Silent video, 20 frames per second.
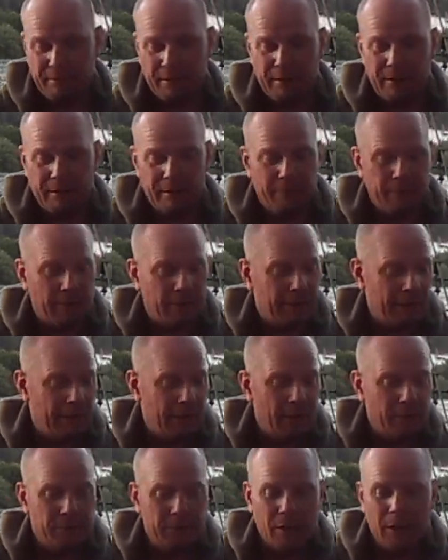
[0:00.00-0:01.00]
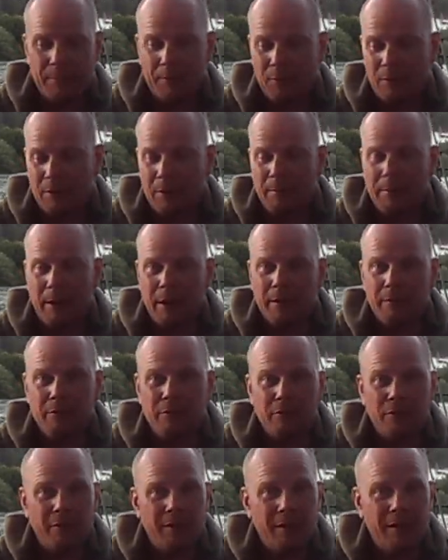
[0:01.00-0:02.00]
Only a very low double at
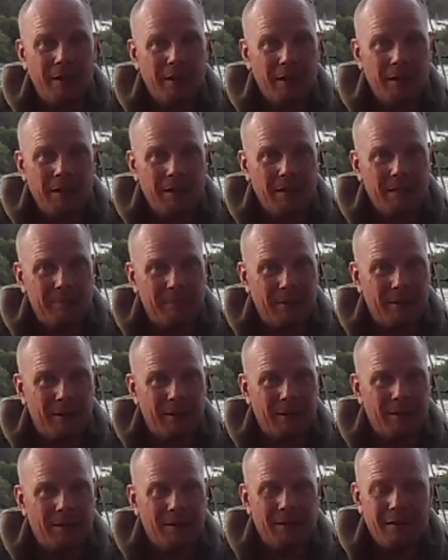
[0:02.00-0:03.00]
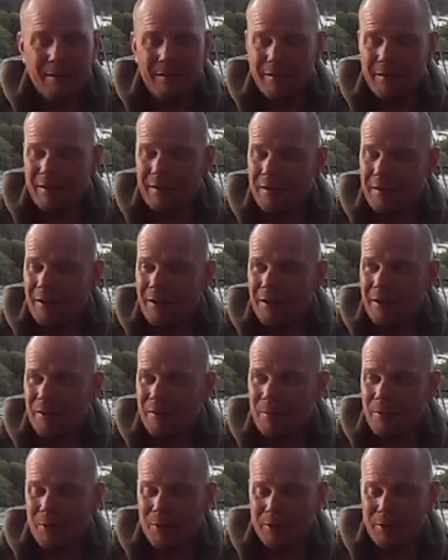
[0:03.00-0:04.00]
most, but
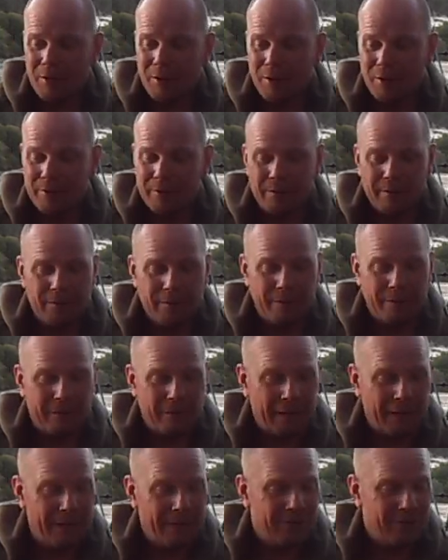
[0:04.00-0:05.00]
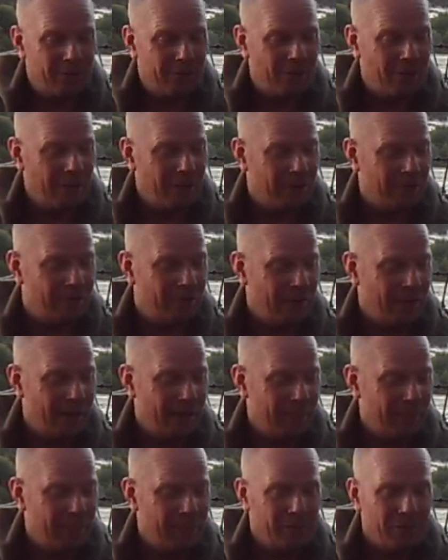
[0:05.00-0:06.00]
oh my god, they just
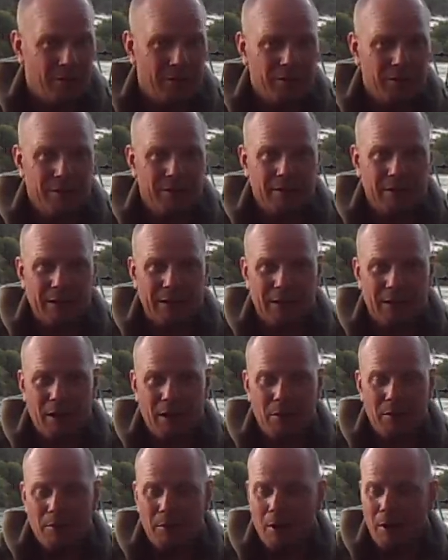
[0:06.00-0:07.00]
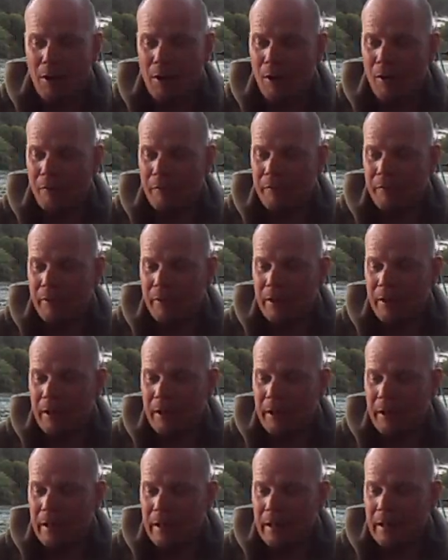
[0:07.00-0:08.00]
absolutely go off
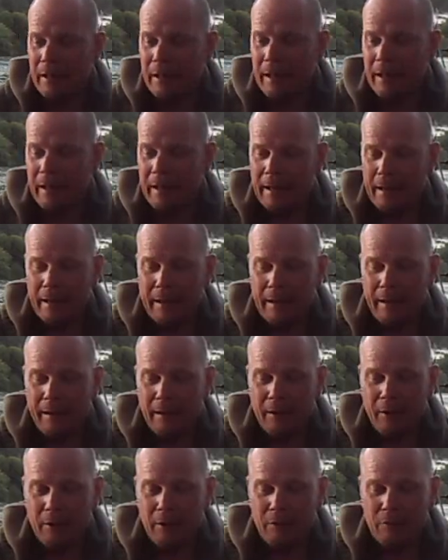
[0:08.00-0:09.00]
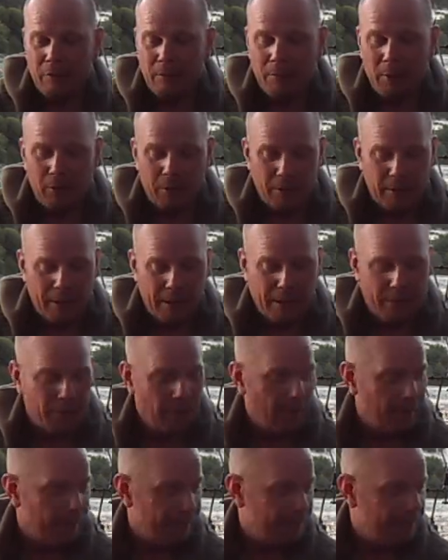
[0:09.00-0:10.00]
at 100 mile an
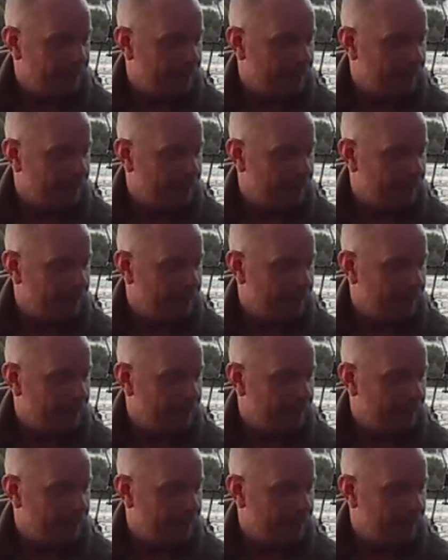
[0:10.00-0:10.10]
hour.